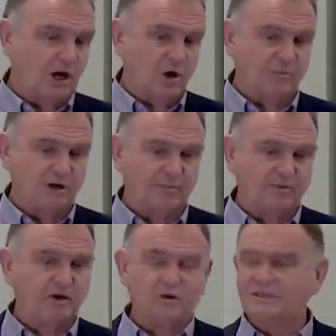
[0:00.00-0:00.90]
open up
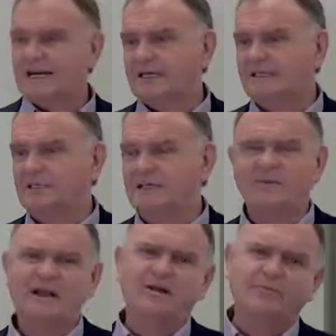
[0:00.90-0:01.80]
the contacts and say, well,